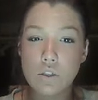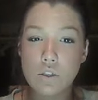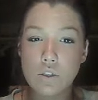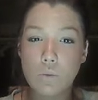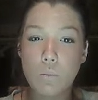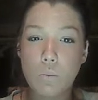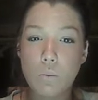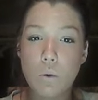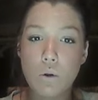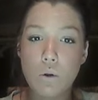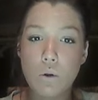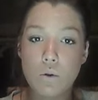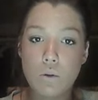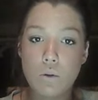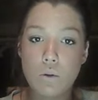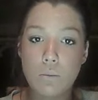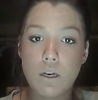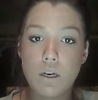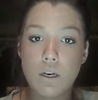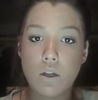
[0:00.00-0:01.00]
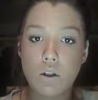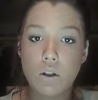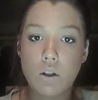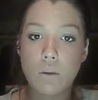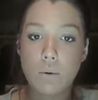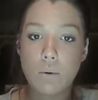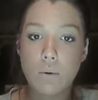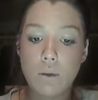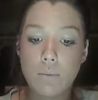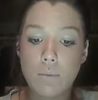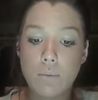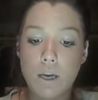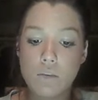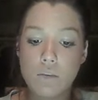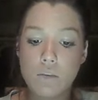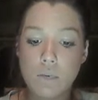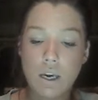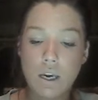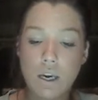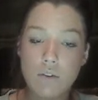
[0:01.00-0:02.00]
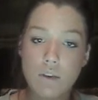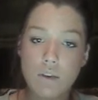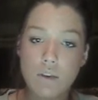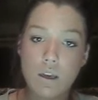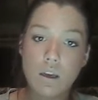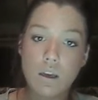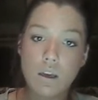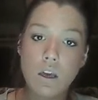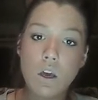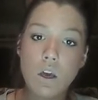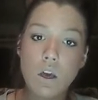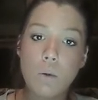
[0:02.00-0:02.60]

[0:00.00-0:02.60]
so what human and global impact we're having,